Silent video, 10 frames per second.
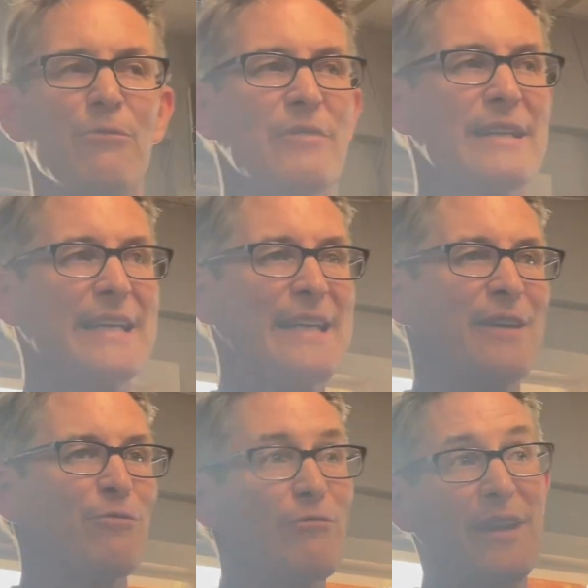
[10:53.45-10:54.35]
really
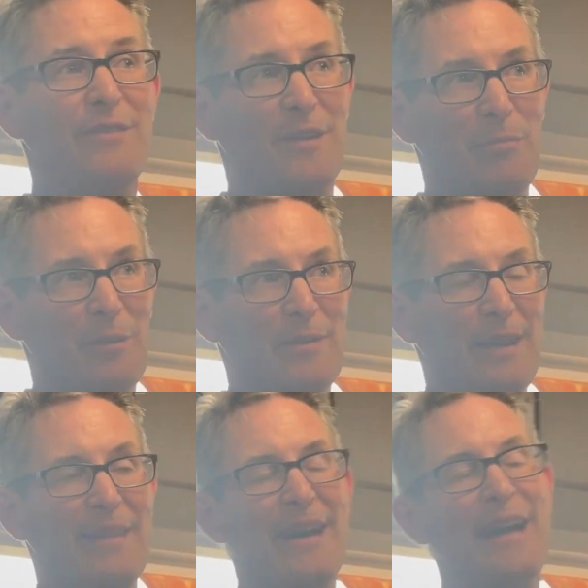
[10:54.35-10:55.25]
reasonable.
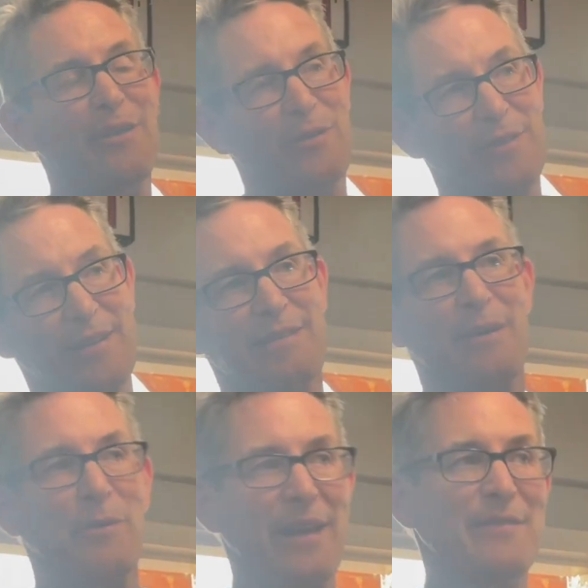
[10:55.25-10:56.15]
And the lender's going to say,
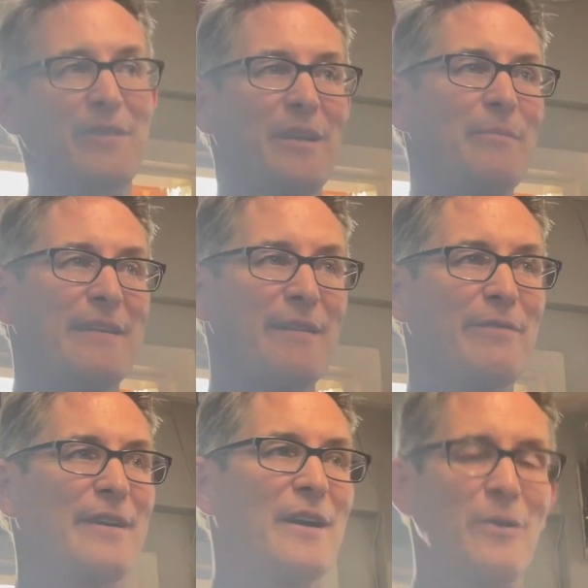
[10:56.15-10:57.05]
well, that's going to be
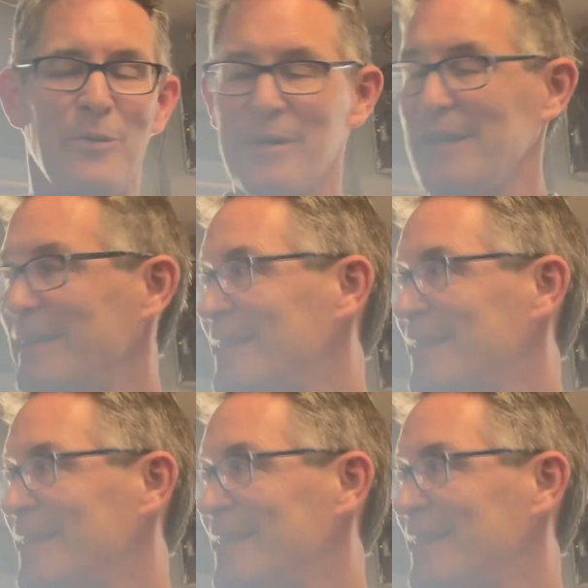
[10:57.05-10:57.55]
difficult. We're going to need